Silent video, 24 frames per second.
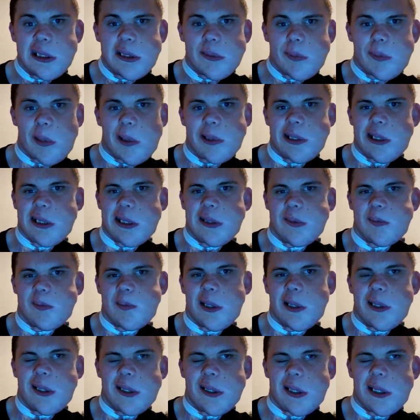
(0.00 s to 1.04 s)

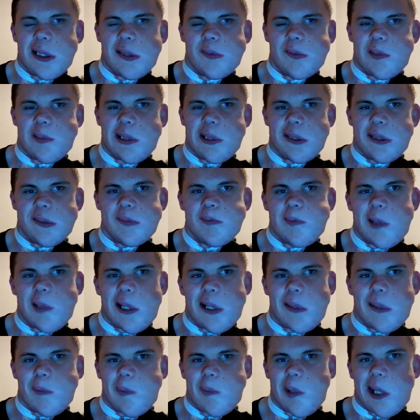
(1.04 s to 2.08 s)
to convince
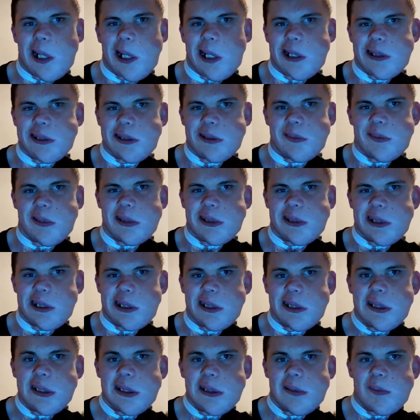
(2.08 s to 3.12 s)
them that
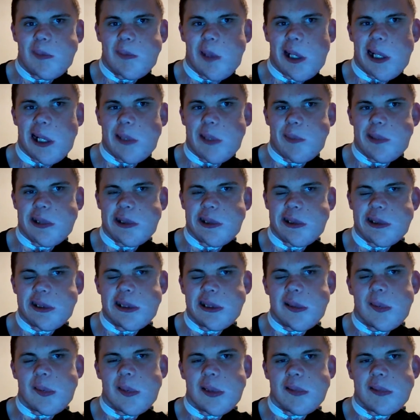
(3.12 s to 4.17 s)
Peter
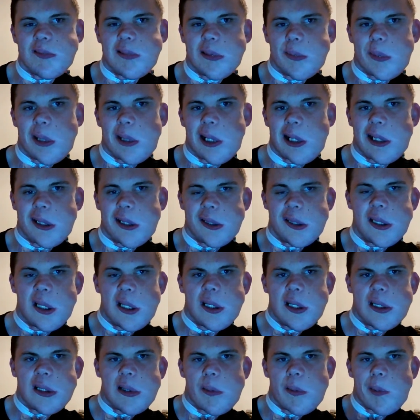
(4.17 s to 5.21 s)
was
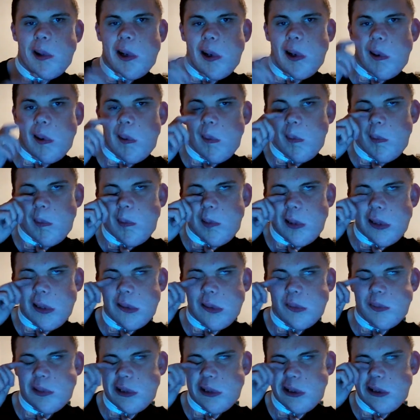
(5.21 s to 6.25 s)
responsible
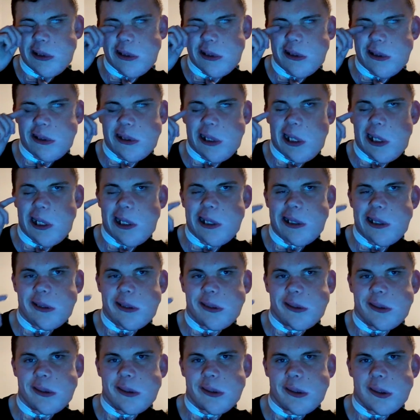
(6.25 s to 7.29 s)
for the
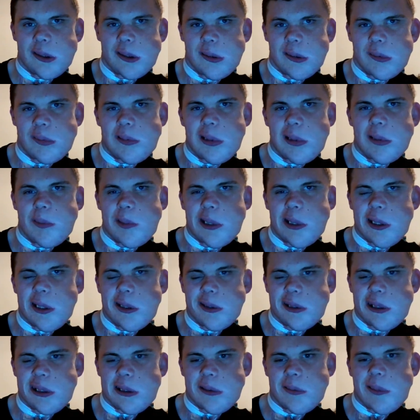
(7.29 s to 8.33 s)

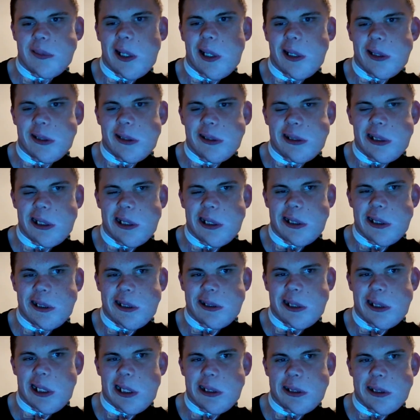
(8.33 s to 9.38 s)

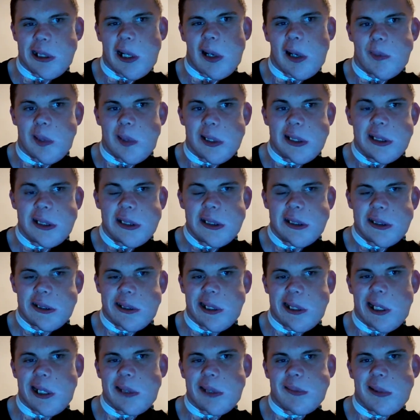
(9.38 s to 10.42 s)
destruction and all the
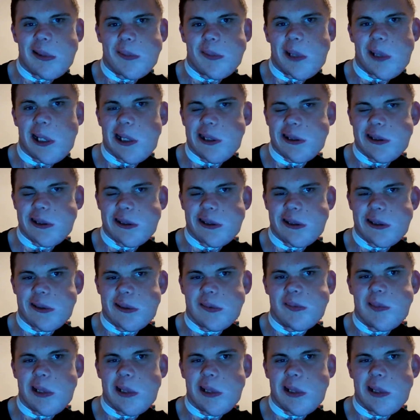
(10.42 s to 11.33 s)
death, and that he